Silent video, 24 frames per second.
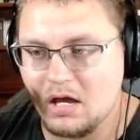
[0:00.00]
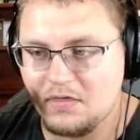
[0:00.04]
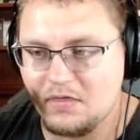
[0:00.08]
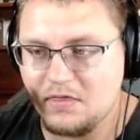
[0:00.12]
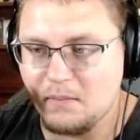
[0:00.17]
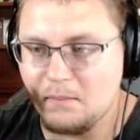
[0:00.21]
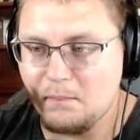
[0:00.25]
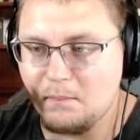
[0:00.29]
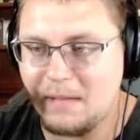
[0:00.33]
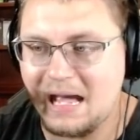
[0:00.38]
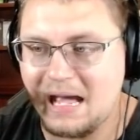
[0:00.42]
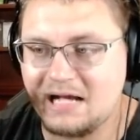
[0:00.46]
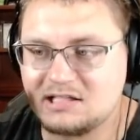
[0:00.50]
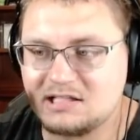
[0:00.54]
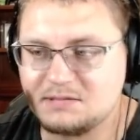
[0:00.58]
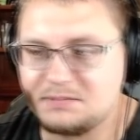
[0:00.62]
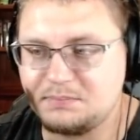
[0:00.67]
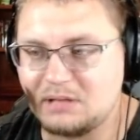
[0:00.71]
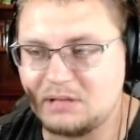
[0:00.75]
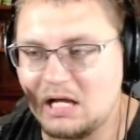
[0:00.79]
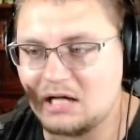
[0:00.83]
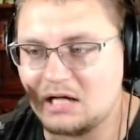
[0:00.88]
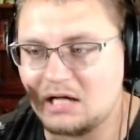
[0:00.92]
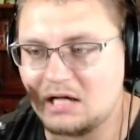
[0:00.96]
the max
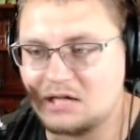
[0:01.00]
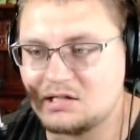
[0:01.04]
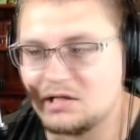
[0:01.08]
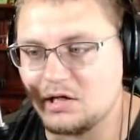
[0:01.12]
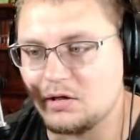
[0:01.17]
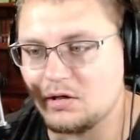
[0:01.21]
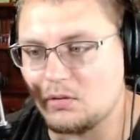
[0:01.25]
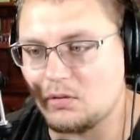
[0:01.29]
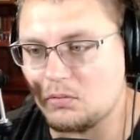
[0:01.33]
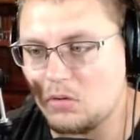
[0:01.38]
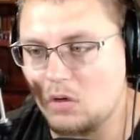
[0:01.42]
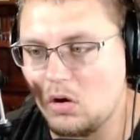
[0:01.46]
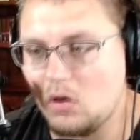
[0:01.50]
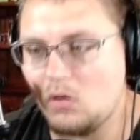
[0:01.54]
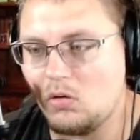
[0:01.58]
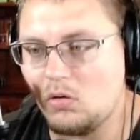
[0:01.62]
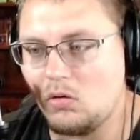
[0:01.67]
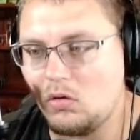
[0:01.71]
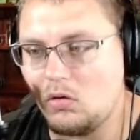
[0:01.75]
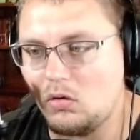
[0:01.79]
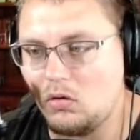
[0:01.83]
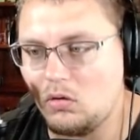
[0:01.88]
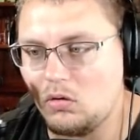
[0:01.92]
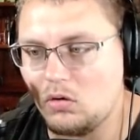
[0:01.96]
blocks in a
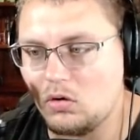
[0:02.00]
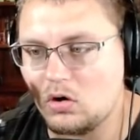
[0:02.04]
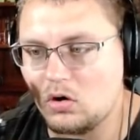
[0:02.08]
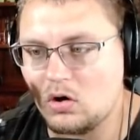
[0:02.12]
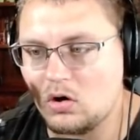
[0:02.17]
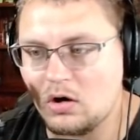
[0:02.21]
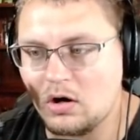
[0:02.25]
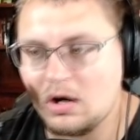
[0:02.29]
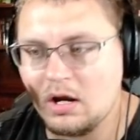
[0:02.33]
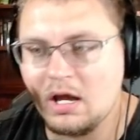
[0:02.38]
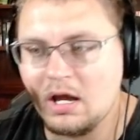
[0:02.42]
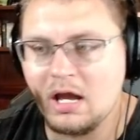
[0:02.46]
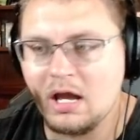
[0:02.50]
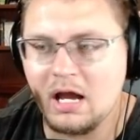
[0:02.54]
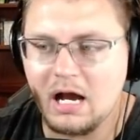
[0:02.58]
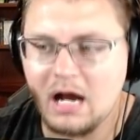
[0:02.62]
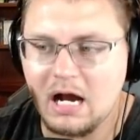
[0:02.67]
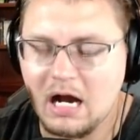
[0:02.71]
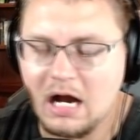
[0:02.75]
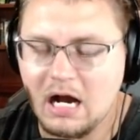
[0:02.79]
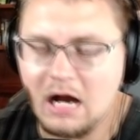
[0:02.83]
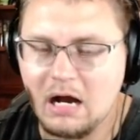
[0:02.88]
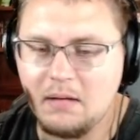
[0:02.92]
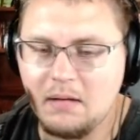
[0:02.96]
row, or
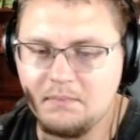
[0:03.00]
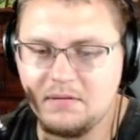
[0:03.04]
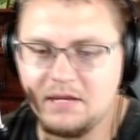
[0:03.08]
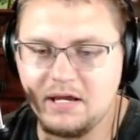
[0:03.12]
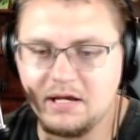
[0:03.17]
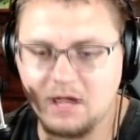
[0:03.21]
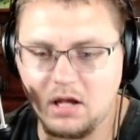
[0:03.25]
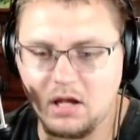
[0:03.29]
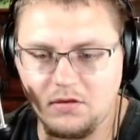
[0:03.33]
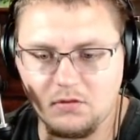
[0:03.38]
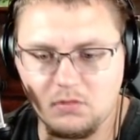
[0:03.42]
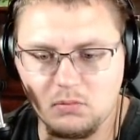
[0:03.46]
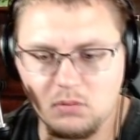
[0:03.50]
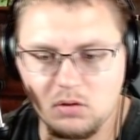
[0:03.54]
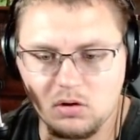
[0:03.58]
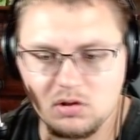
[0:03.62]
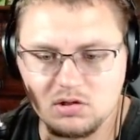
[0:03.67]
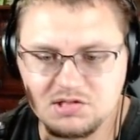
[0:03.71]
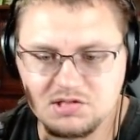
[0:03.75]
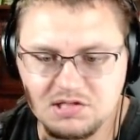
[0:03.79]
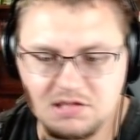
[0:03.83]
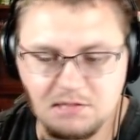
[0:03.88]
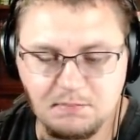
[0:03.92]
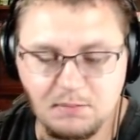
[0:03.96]
in other
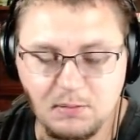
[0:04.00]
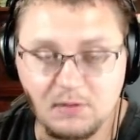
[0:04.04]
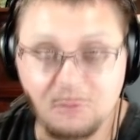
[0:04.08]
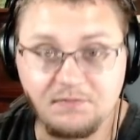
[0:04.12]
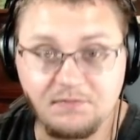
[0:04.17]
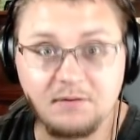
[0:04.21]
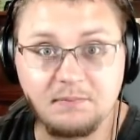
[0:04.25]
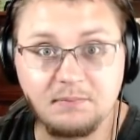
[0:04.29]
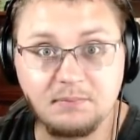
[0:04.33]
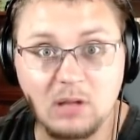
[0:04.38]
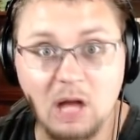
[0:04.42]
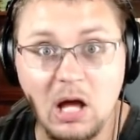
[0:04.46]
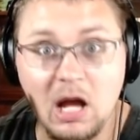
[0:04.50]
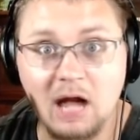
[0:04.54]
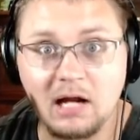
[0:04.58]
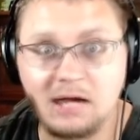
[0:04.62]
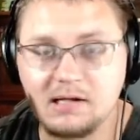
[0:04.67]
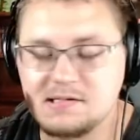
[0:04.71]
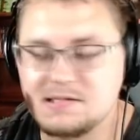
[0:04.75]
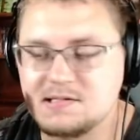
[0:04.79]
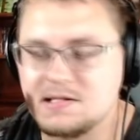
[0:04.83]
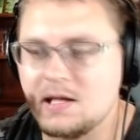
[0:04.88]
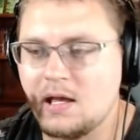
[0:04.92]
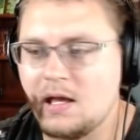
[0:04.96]
words, the perfect
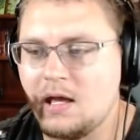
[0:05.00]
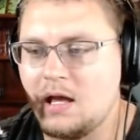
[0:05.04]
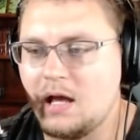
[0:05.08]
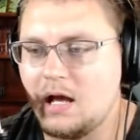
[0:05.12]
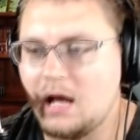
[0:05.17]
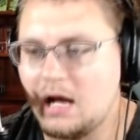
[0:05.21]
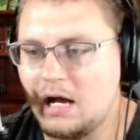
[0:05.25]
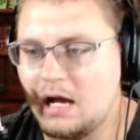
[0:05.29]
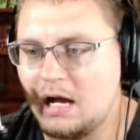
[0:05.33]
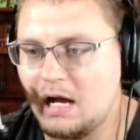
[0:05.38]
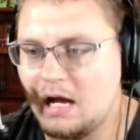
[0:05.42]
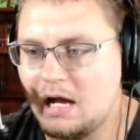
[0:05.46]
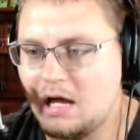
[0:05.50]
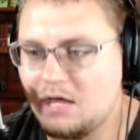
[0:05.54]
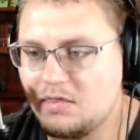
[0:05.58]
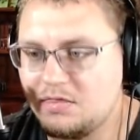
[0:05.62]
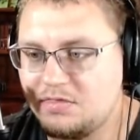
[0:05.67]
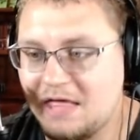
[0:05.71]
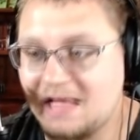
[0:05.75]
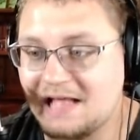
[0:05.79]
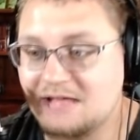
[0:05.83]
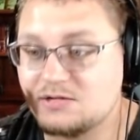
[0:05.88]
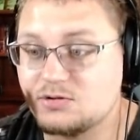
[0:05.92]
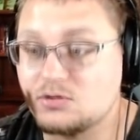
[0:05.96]
blocks,
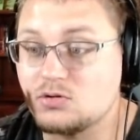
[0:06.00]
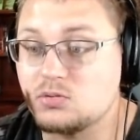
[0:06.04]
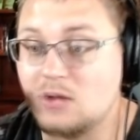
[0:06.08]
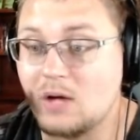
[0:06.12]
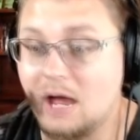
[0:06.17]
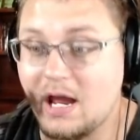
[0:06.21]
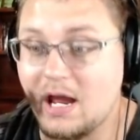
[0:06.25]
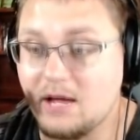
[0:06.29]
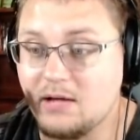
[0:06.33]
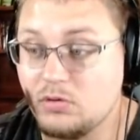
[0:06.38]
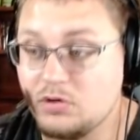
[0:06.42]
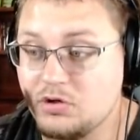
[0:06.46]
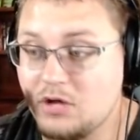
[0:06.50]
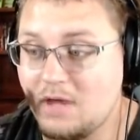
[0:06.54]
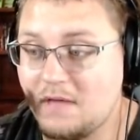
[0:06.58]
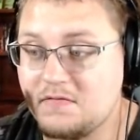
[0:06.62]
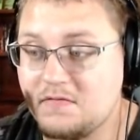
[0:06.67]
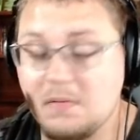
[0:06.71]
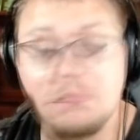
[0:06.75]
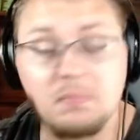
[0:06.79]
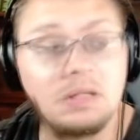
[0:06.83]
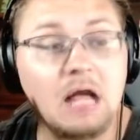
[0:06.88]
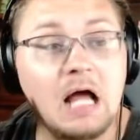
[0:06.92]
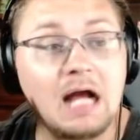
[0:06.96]
that's great. When you have
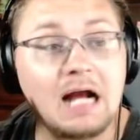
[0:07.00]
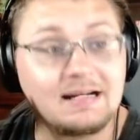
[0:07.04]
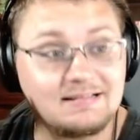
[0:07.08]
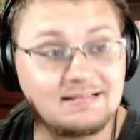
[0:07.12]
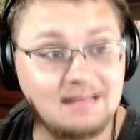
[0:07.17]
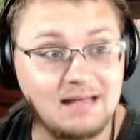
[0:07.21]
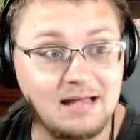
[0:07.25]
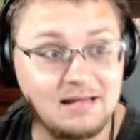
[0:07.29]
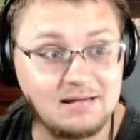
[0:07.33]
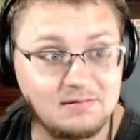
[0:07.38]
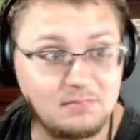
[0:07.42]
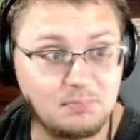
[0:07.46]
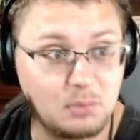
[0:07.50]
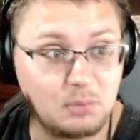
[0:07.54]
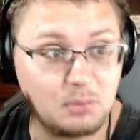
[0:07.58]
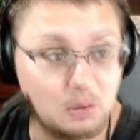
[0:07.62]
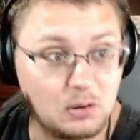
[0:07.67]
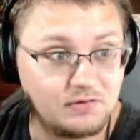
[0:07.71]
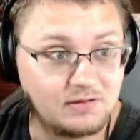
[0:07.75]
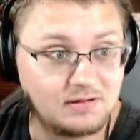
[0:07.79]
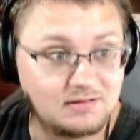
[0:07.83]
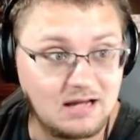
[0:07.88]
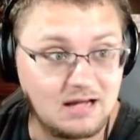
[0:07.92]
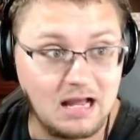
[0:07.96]
to block 10
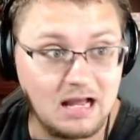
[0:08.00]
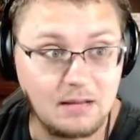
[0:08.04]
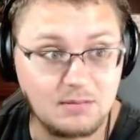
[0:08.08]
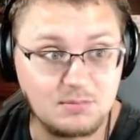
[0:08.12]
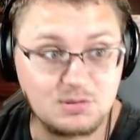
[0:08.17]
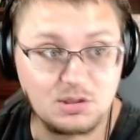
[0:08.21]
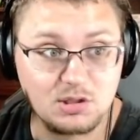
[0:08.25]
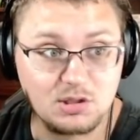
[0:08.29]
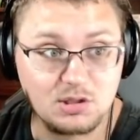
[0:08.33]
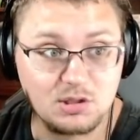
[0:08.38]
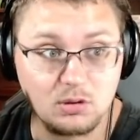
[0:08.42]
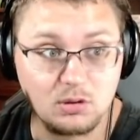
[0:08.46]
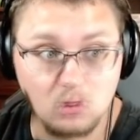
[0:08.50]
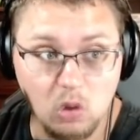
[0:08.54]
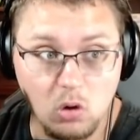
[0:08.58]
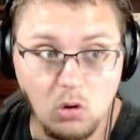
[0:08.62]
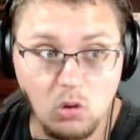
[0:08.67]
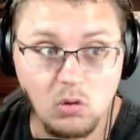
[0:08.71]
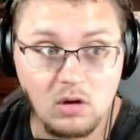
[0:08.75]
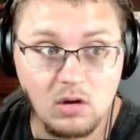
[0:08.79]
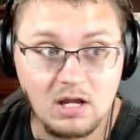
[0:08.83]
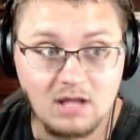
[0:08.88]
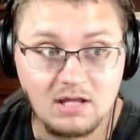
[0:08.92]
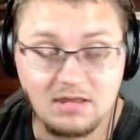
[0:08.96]
perfect times in a
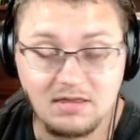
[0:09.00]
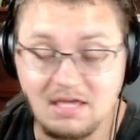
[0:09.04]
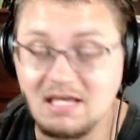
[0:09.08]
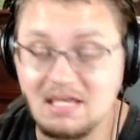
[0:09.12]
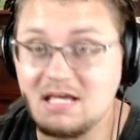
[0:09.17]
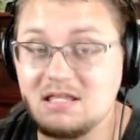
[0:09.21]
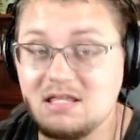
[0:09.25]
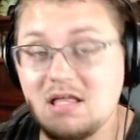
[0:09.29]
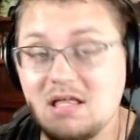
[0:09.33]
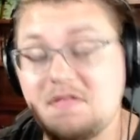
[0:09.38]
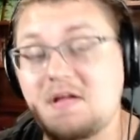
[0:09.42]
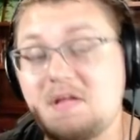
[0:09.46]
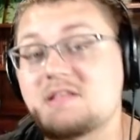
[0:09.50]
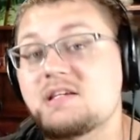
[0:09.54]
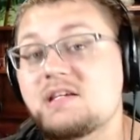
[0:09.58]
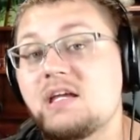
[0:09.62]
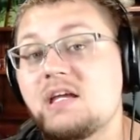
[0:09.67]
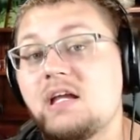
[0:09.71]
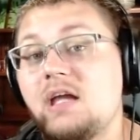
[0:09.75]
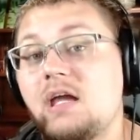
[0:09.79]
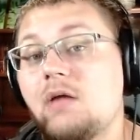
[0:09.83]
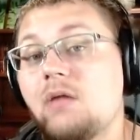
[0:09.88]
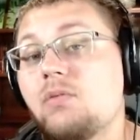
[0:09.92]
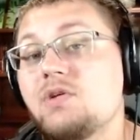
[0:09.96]
row, thinking that that's going
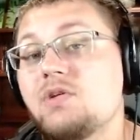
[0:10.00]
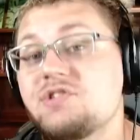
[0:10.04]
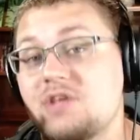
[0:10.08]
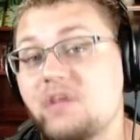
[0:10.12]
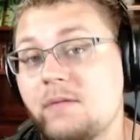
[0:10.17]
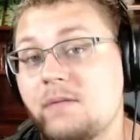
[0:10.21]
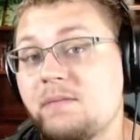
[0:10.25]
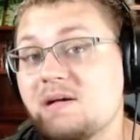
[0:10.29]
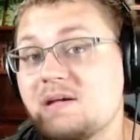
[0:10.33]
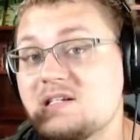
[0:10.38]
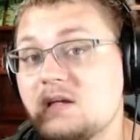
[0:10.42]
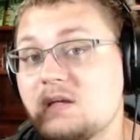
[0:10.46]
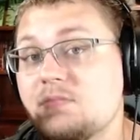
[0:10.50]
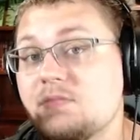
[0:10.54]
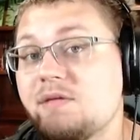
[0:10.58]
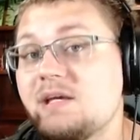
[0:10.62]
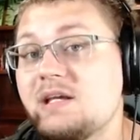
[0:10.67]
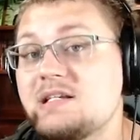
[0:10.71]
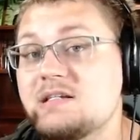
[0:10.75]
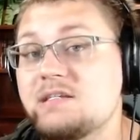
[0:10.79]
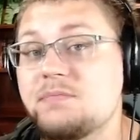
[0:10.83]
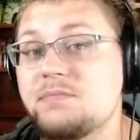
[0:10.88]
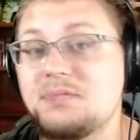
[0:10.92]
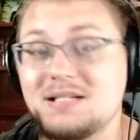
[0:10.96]
to get reset by something
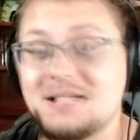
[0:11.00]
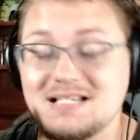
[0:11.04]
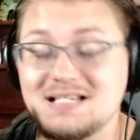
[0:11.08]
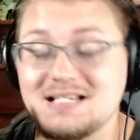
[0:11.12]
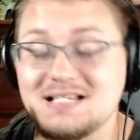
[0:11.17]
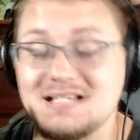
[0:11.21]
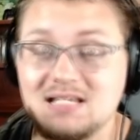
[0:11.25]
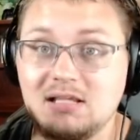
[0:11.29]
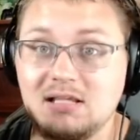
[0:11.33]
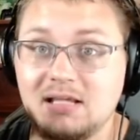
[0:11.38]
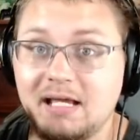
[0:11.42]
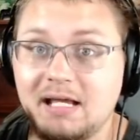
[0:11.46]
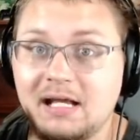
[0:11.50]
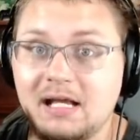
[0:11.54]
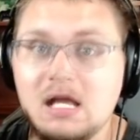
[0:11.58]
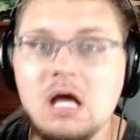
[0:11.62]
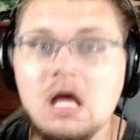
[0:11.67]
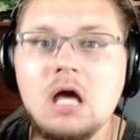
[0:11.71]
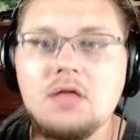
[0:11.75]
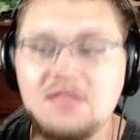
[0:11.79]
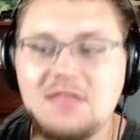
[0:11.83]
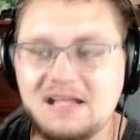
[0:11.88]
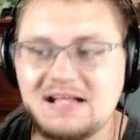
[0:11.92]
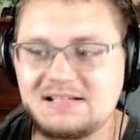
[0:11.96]
simple as healing,
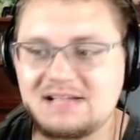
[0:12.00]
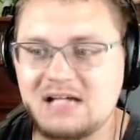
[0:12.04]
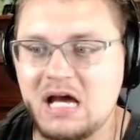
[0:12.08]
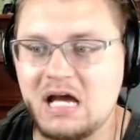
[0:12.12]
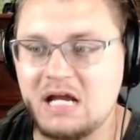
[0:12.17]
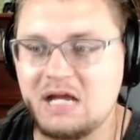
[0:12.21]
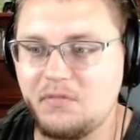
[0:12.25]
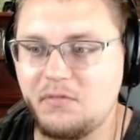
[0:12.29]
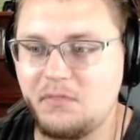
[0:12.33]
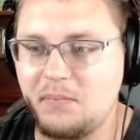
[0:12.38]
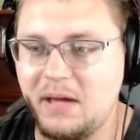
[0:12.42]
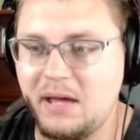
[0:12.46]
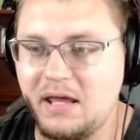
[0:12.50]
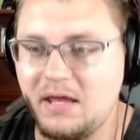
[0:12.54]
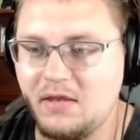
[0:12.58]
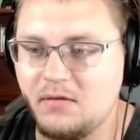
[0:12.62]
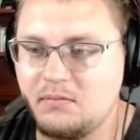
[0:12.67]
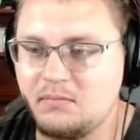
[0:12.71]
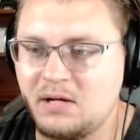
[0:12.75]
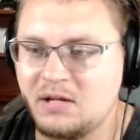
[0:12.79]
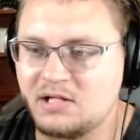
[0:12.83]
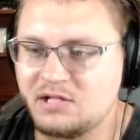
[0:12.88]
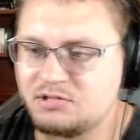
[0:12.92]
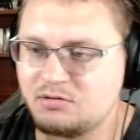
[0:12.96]
that's kind of a pain in the
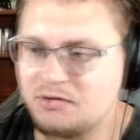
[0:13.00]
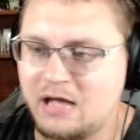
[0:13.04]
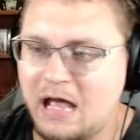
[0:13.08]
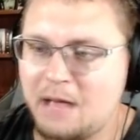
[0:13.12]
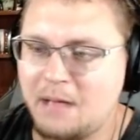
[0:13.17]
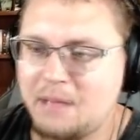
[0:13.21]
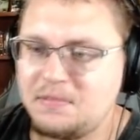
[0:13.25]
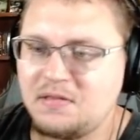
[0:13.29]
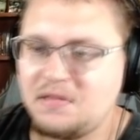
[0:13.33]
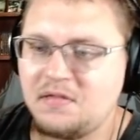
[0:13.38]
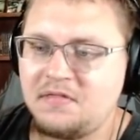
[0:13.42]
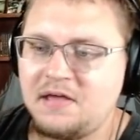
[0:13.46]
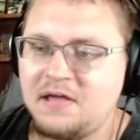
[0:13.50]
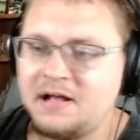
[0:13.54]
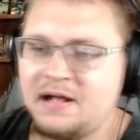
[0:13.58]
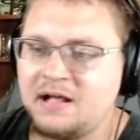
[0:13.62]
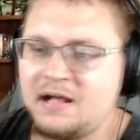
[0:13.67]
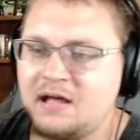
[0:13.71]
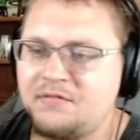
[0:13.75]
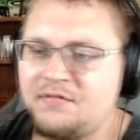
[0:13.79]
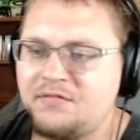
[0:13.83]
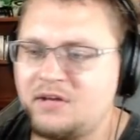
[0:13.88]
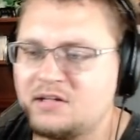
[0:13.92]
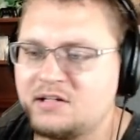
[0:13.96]
butt. So happy that that
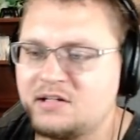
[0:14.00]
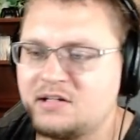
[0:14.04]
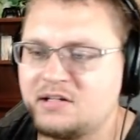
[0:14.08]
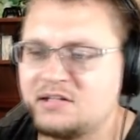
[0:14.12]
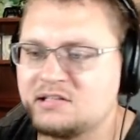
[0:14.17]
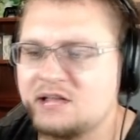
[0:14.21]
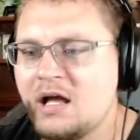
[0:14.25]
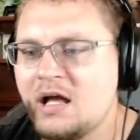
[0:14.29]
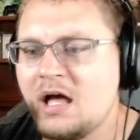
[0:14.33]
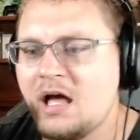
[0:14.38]
got fixed.